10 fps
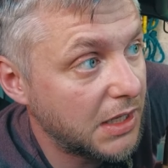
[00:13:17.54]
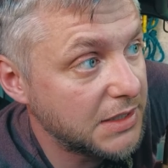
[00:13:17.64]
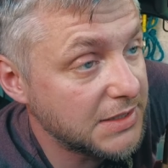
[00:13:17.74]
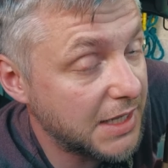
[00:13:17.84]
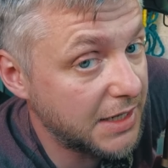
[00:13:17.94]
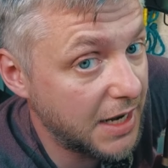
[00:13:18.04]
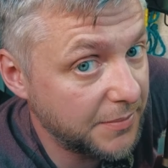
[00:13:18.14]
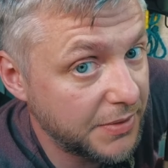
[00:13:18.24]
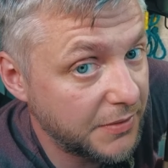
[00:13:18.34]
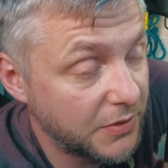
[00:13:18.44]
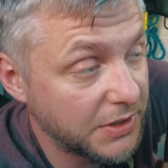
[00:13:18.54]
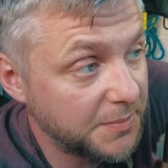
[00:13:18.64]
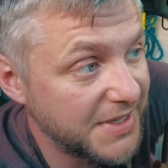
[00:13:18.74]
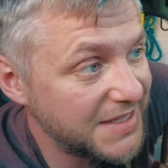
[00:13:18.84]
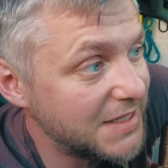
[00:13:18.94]
set it up on a
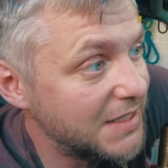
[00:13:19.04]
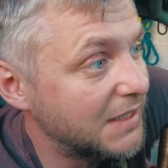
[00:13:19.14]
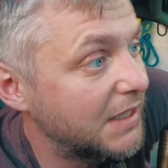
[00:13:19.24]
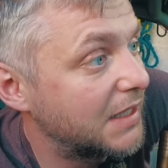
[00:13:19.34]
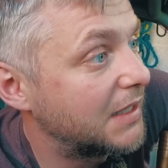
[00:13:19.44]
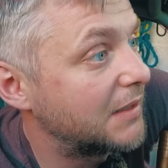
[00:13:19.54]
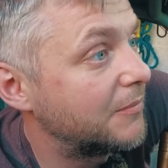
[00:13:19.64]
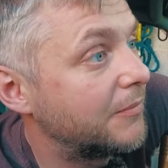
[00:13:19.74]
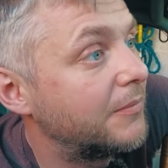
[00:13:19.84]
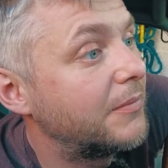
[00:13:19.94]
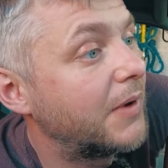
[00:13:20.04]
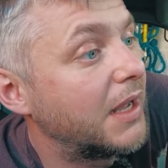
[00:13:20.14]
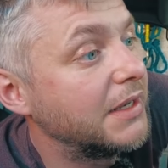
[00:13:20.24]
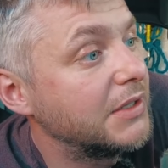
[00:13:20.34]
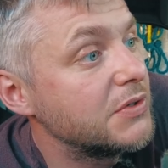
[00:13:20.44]
PC.
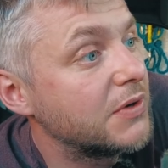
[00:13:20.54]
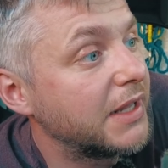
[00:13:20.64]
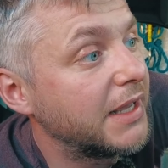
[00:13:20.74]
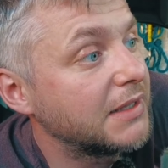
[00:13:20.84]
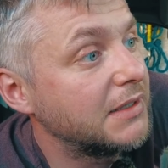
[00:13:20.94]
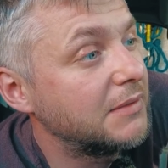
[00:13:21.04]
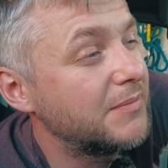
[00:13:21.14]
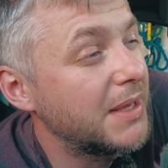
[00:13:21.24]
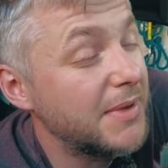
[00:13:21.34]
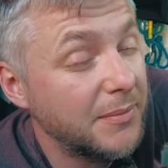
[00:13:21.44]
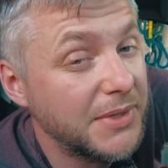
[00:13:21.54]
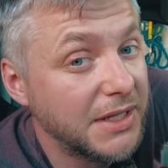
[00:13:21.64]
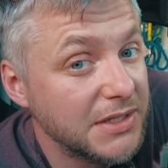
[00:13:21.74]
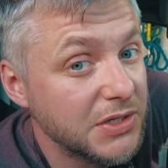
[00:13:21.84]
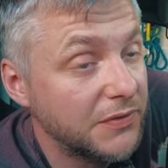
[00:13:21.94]
I need to connect it, maybe
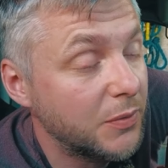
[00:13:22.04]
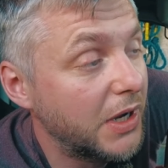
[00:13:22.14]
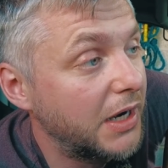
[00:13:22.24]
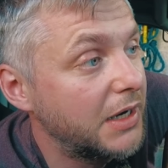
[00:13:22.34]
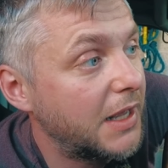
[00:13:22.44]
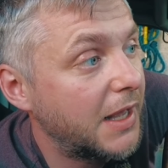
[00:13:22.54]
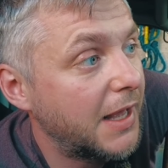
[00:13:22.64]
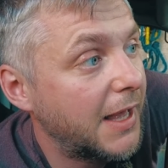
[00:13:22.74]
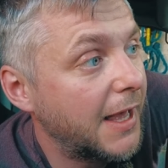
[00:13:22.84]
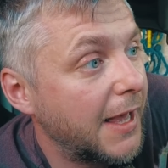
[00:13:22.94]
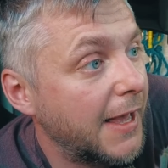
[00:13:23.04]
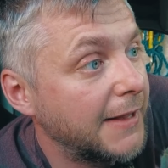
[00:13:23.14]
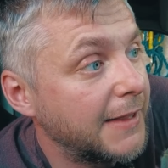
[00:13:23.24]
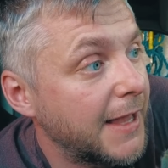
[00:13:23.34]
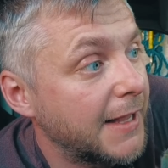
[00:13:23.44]
update the software,
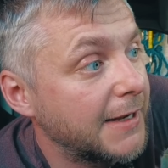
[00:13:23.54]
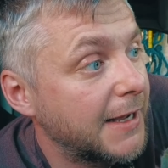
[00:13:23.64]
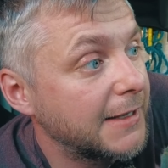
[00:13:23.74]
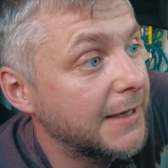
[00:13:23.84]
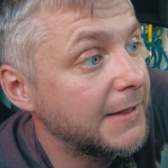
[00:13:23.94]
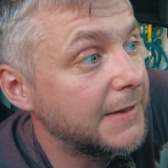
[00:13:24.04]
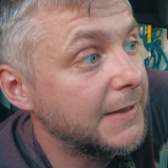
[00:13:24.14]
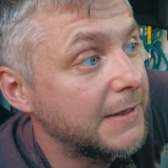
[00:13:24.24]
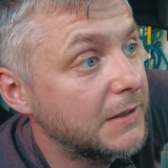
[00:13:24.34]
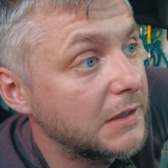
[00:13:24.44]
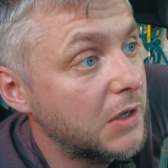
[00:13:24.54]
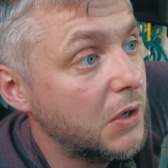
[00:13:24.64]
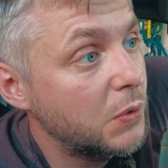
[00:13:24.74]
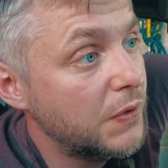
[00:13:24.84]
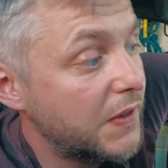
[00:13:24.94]
and then I can
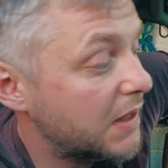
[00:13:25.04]
load